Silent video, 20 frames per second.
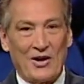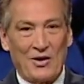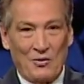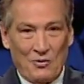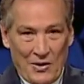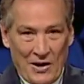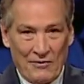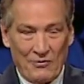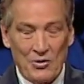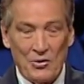
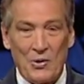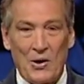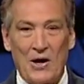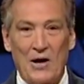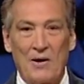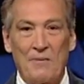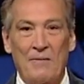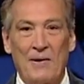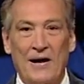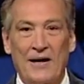wherever you
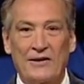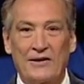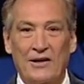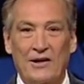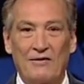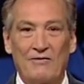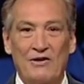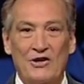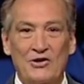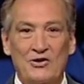are, by
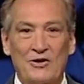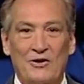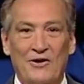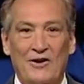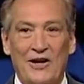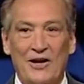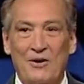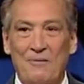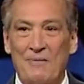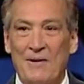television or
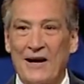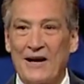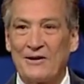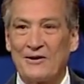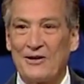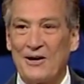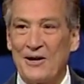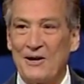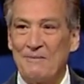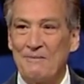later by
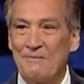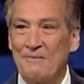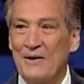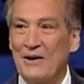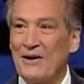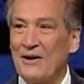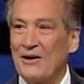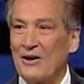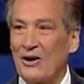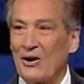tape
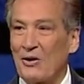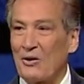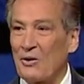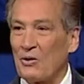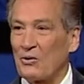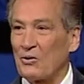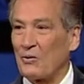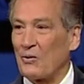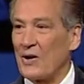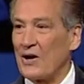or
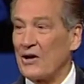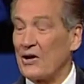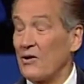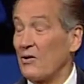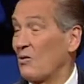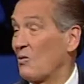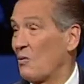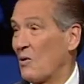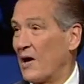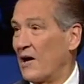on the
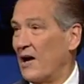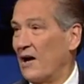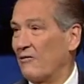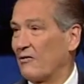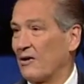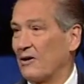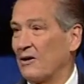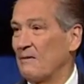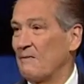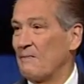radio,
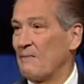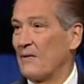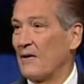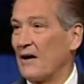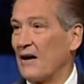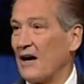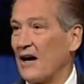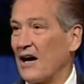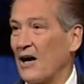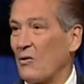whatever.
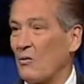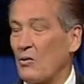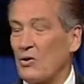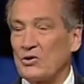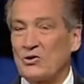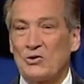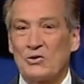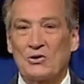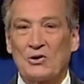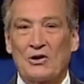I
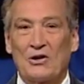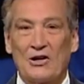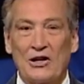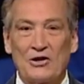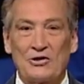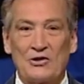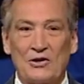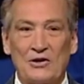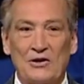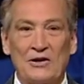want you to
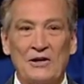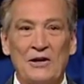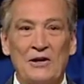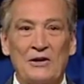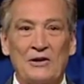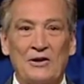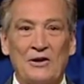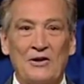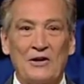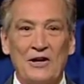listen
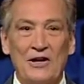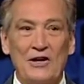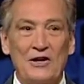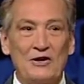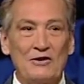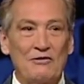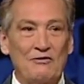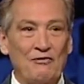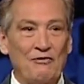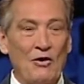to
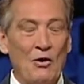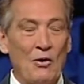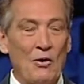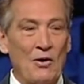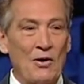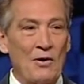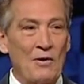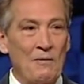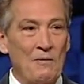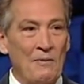these
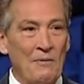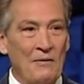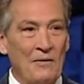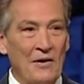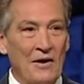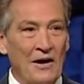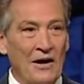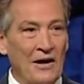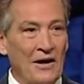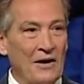four
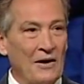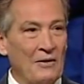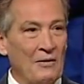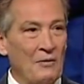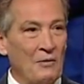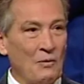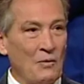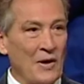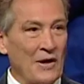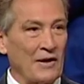uh,
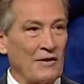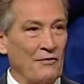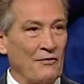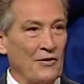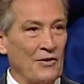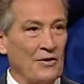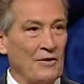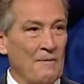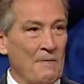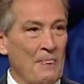
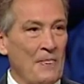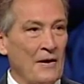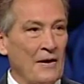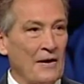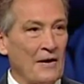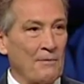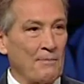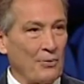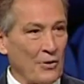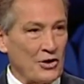wonderful
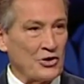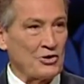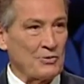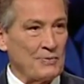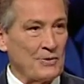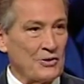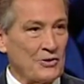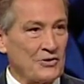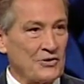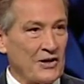uh,
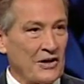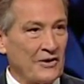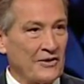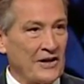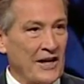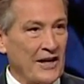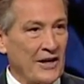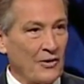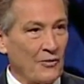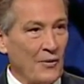principles that are
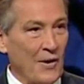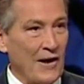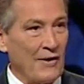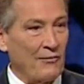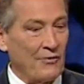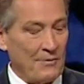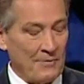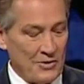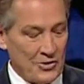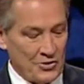taken
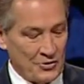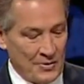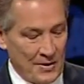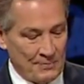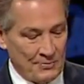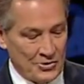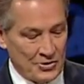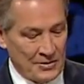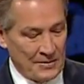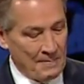right from the
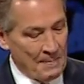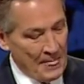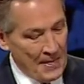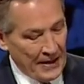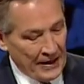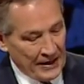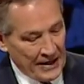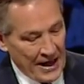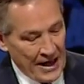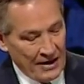Scripture.
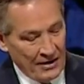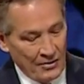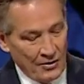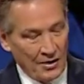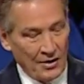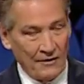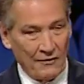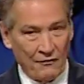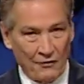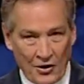Now,
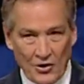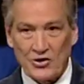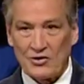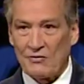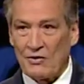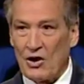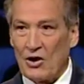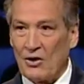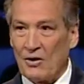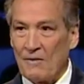first
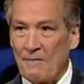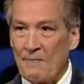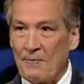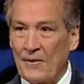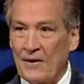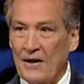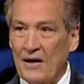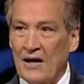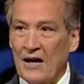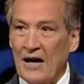of all,
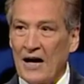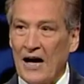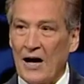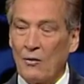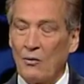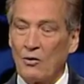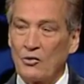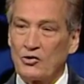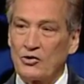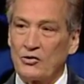I
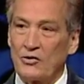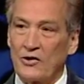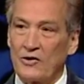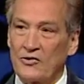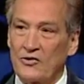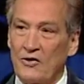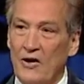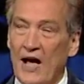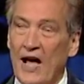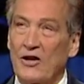want you to,
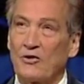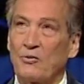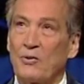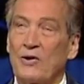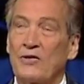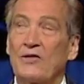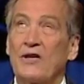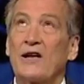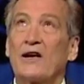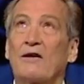as we
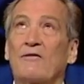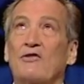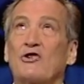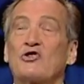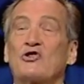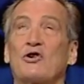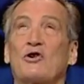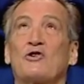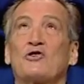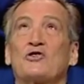think of the
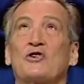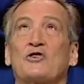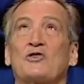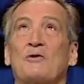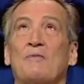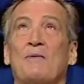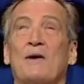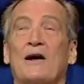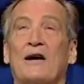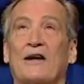church as
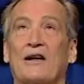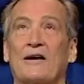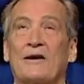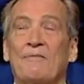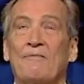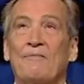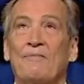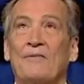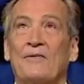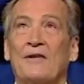a body,
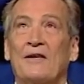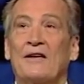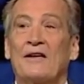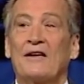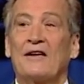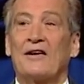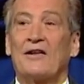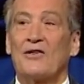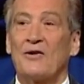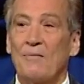
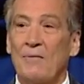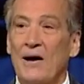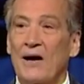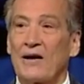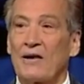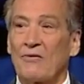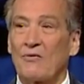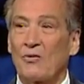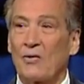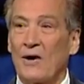the
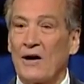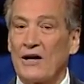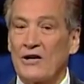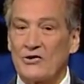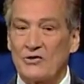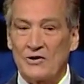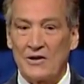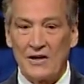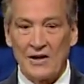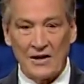body of
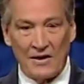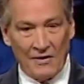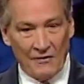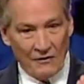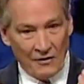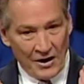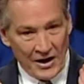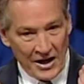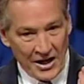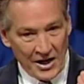Christ,
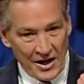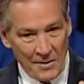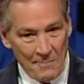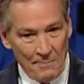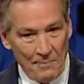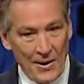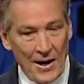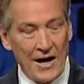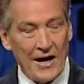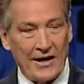in a
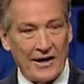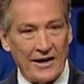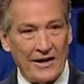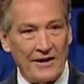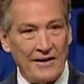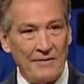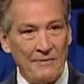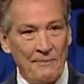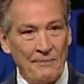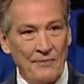body,
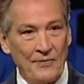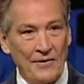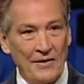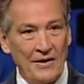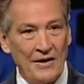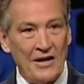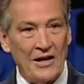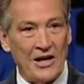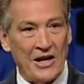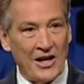
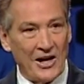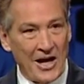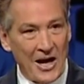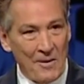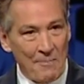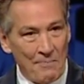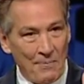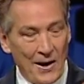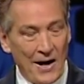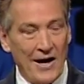in
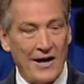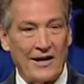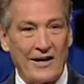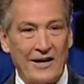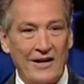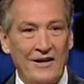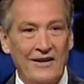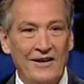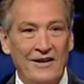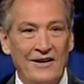a
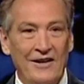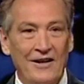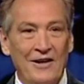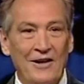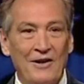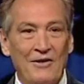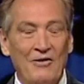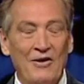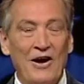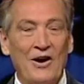body,
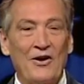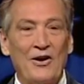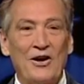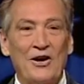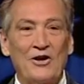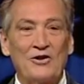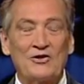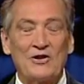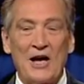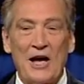there
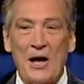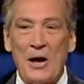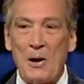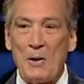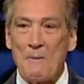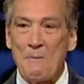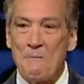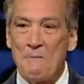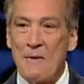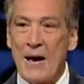is a
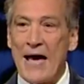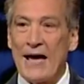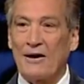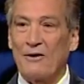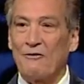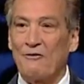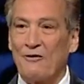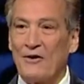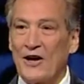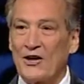
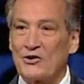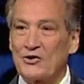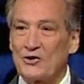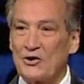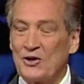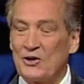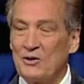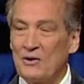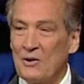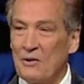
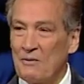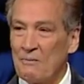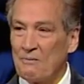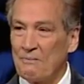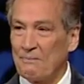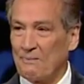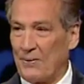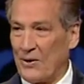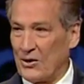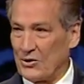manifested
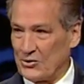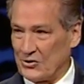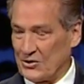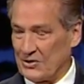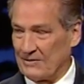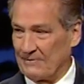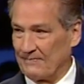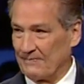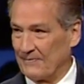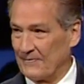
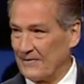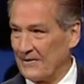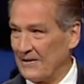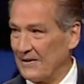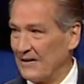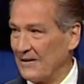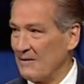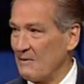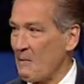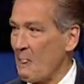person.
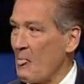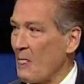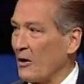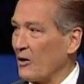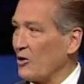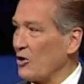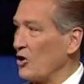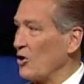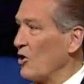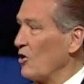
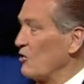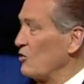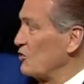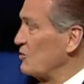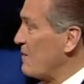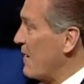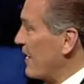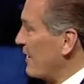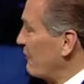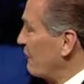Do you know who's
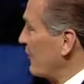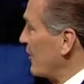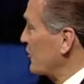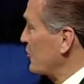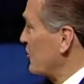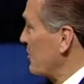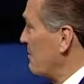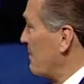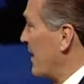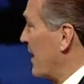
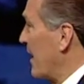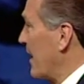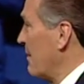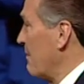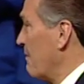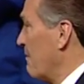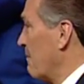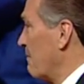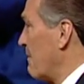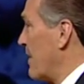manifested by
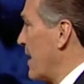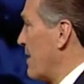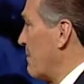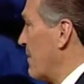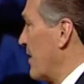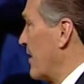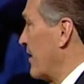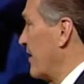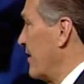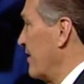my
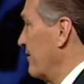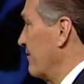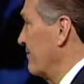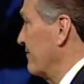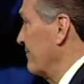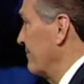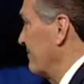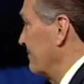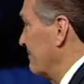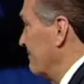body?
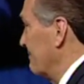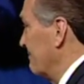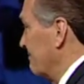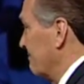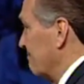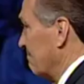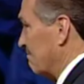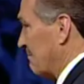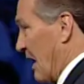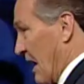
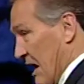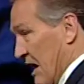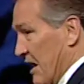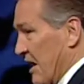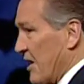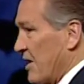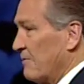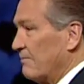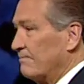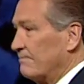I
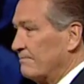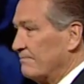am.